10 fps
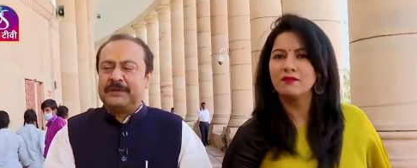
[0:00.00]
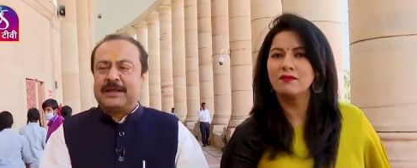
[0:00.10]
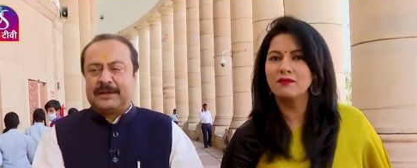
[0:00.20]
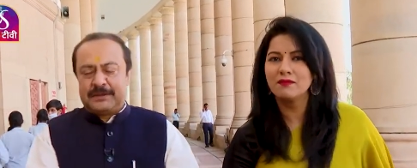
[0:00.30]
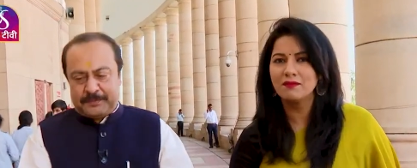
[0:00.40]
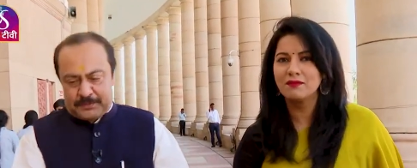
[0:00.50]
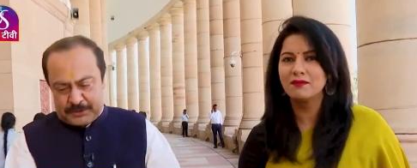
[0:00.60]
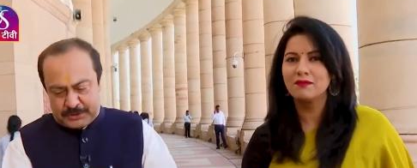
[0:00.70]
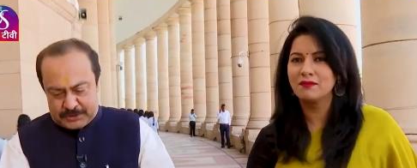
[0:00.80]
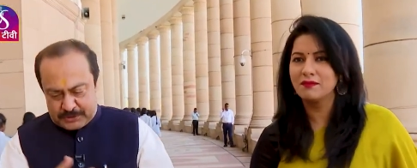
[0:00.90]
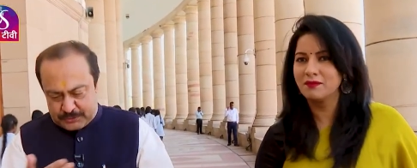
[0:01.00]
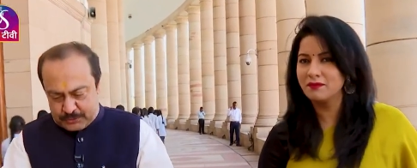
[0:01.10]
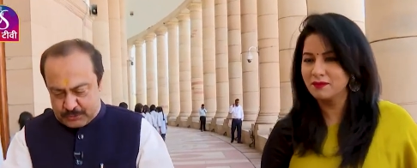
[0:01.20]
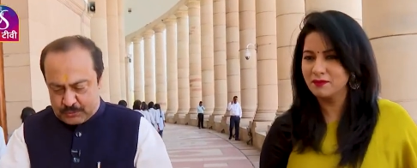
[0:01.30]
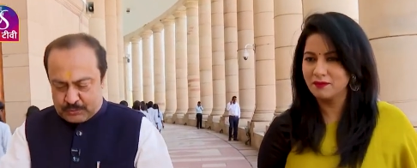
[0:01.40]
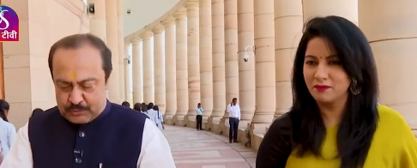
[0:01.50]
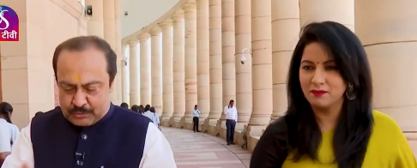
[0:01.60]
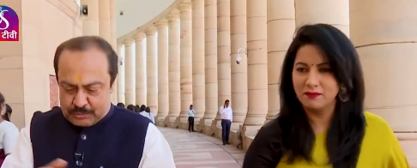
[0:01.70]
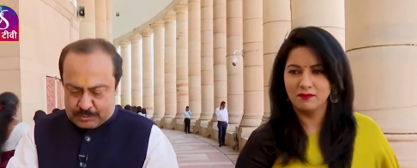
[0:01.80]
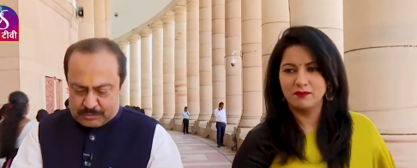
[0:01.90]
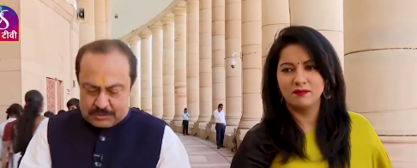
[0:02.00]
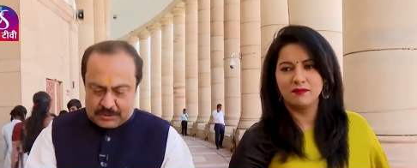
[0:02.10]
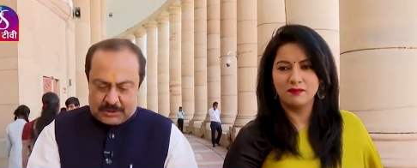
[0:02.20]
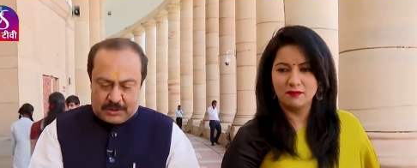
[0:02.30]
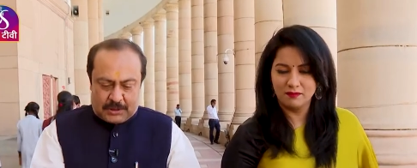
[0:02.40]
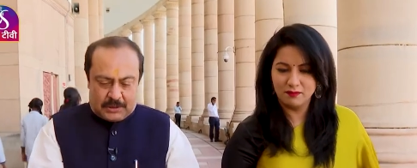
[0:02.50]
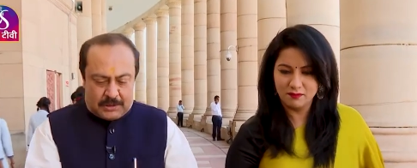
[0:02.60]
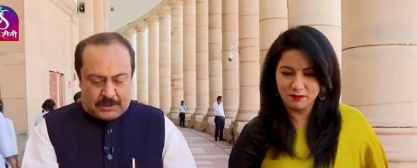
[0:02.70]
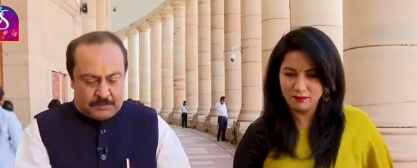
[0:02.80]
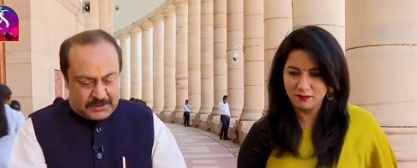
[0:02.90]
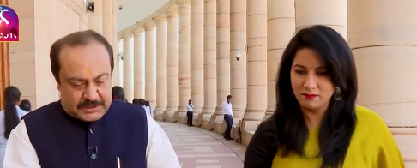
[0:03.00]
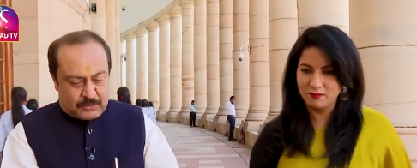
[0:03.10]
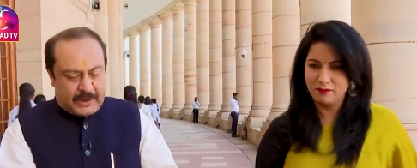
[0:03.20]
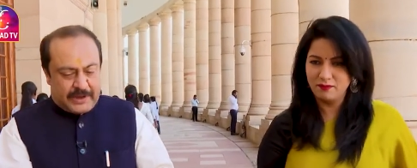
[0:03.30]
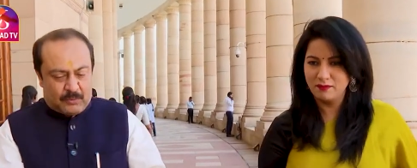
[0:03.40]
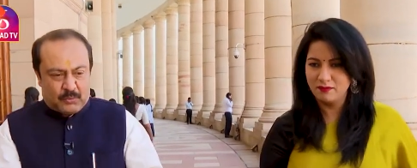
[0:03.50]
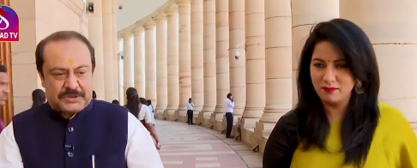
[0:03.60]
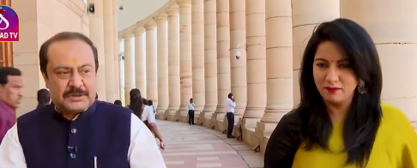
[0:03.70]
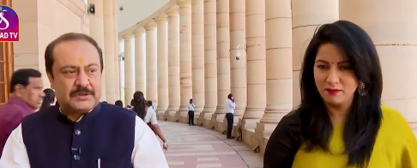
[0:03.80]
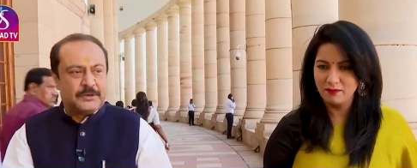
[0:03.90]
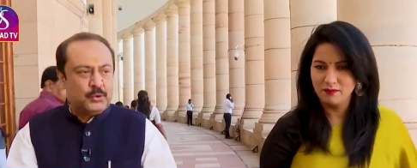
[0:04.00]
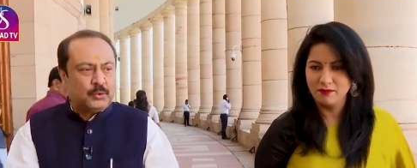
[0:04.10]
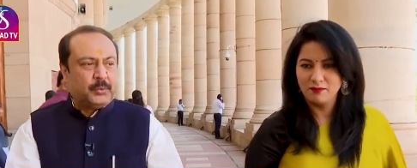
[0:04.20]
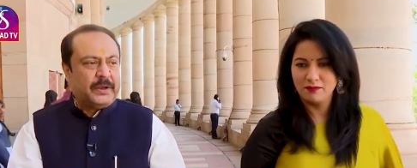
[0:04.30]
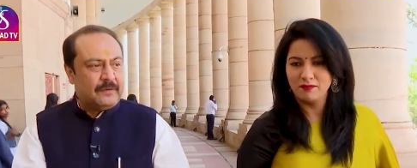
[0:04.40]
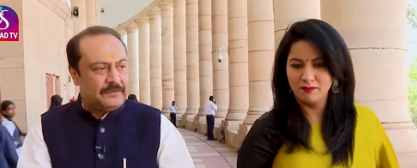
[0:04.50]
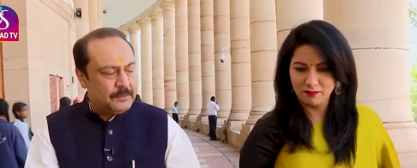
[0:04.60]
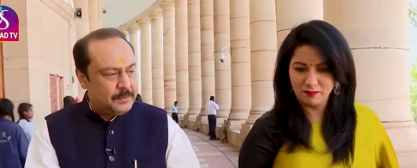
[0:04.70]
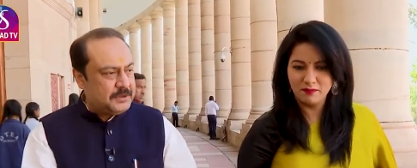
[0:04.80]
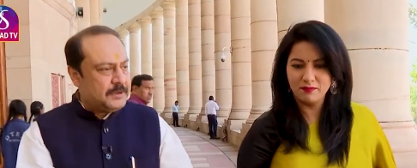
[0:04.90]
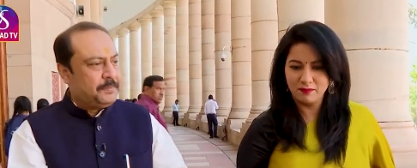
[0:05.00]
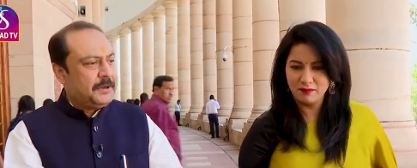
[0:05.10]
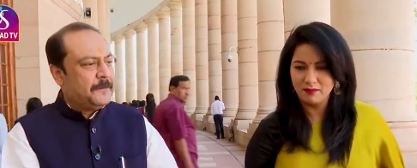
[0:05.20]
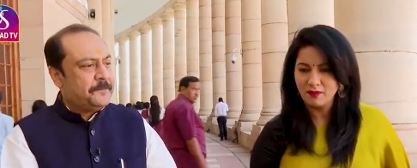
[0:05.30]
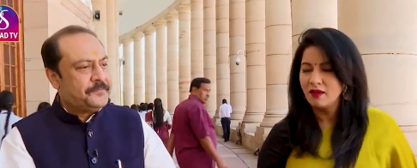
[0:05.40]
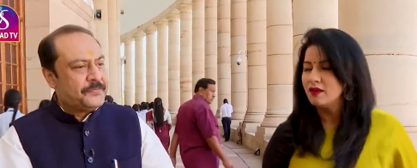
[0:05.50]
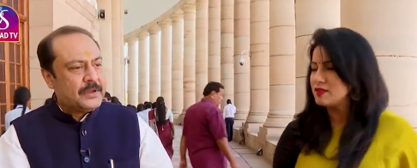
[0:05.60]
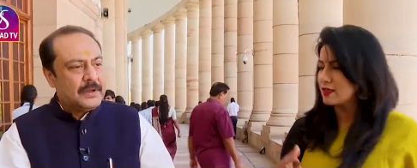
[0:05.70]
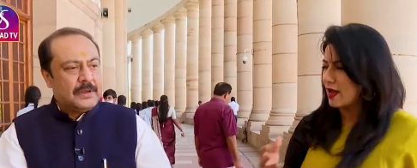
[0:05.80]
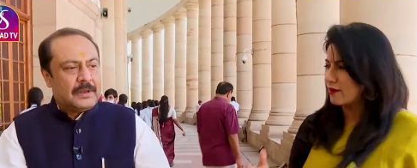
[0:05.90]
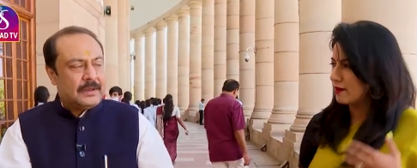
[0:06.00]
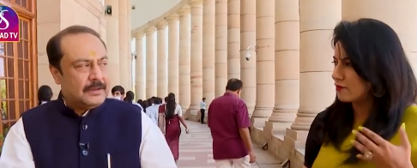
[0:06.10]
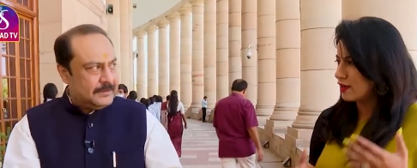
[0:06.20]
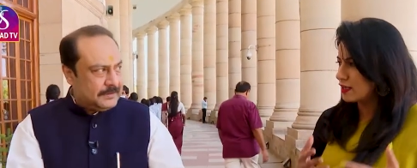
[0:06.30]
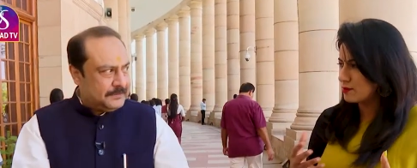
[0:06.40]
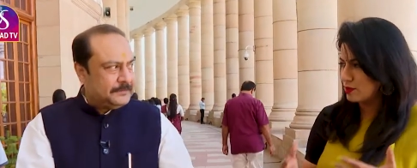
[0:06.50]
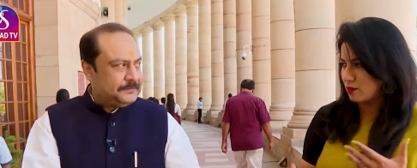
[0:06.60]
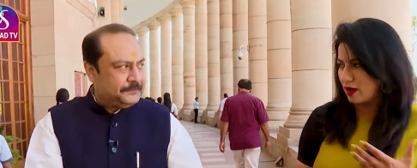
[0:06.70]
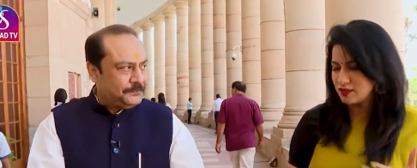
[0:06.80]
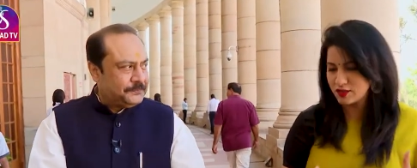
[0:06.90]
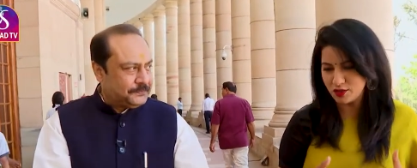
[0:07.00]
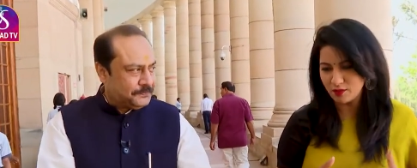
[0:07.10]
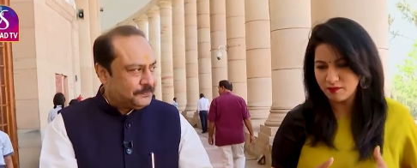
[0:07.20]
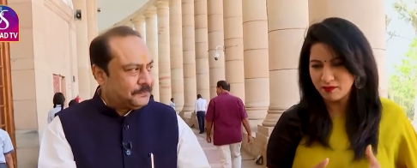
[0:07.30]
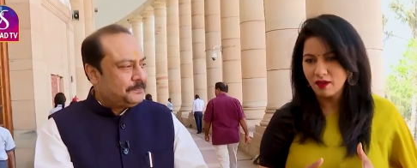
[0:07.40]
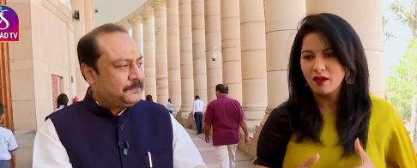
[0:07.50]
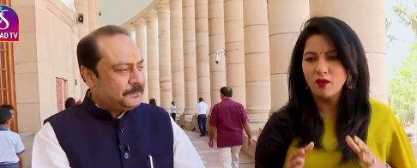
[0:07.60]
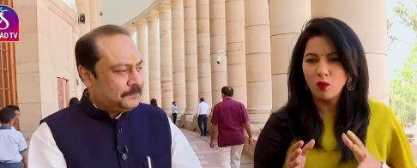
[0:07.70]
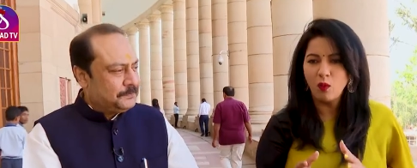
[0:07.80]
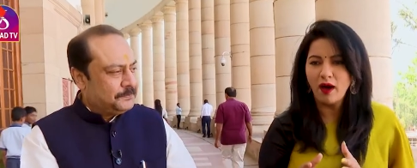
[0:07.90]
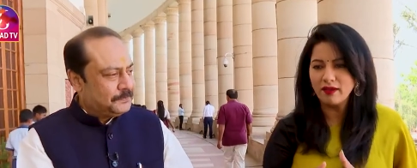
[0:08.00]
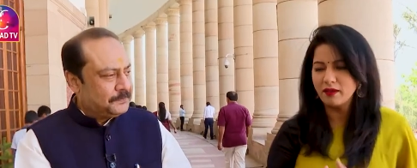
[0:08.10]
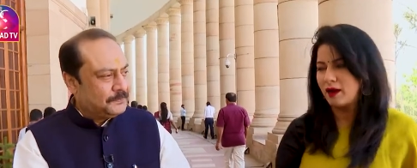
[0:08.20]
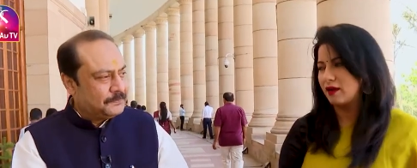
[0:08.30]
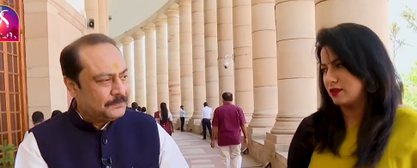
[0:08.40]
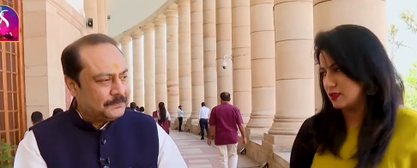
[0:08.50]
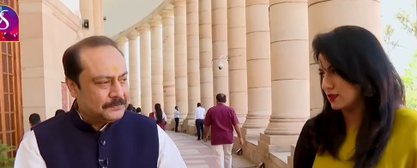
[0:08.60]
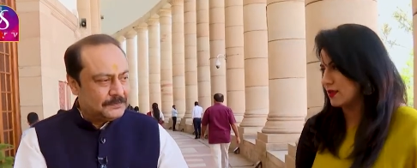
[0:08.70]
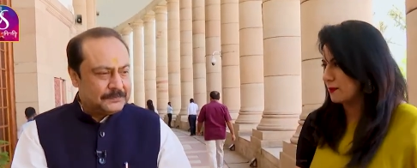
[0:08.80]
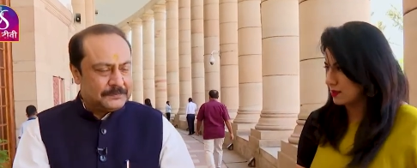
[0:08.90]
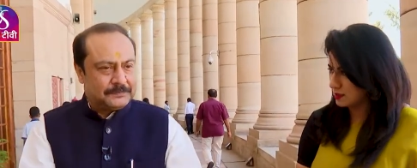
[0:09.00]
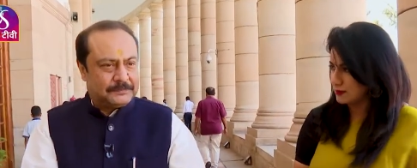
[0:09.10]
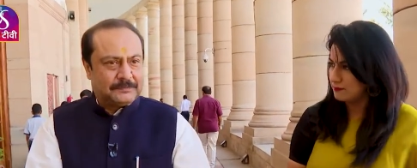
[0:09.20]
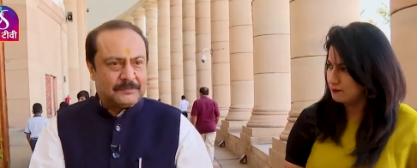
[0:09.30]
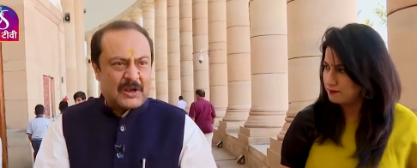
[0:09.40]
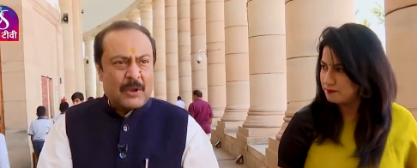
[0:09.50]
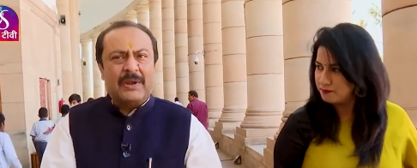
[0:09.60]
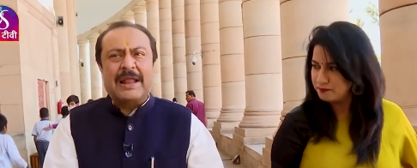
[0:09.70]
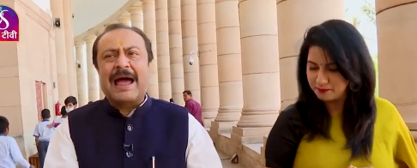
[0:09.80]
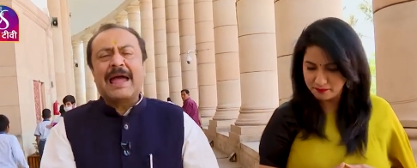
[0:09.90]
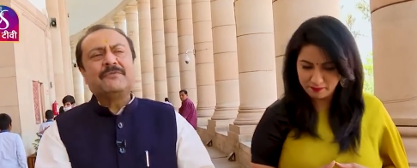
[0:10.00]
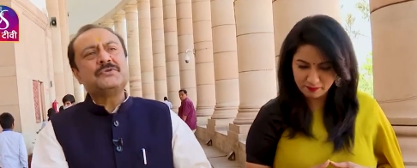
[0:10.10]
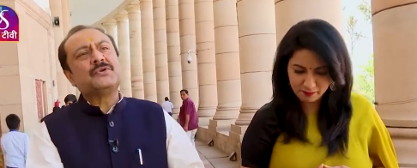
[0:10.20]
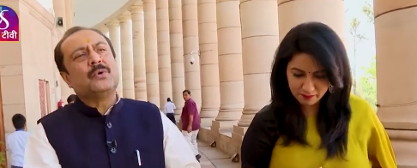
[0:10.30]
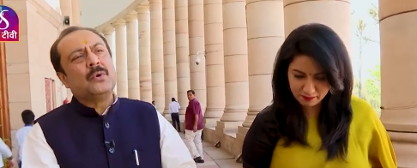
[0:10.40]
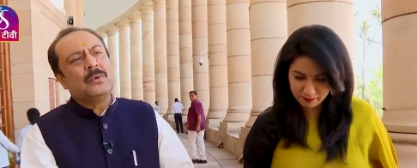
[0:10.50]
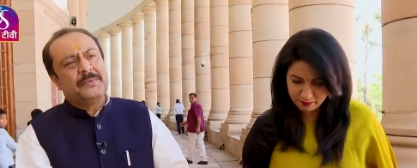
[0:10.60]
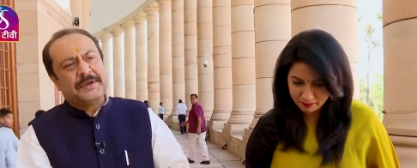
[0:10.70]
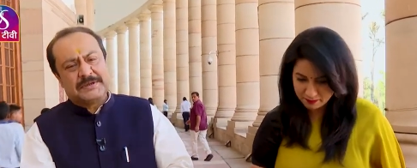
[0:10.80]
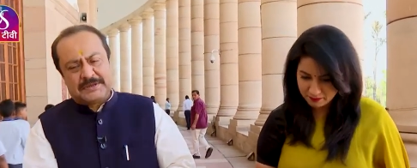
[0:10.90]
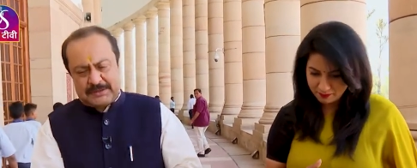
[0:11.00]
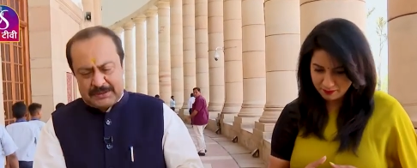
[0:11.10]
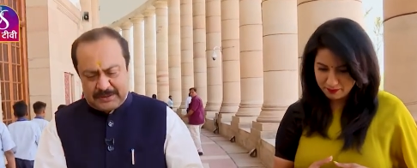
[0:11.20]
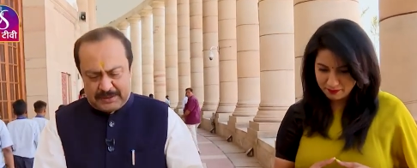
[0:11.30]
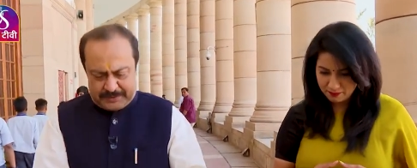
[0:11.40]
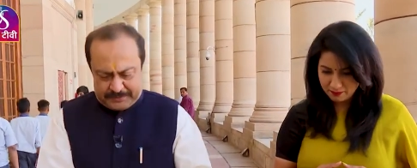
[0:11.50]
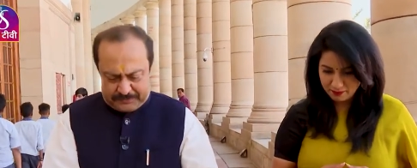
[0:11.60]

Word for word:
Speaker 1: Vidyarthi Parishad to B J Y M, which is the youth wing of the B J P.
Speaker 2: So that intrigues me to ask you, why the Bharatiya Janata Party?
Speaker 1: Well, I was always, uh,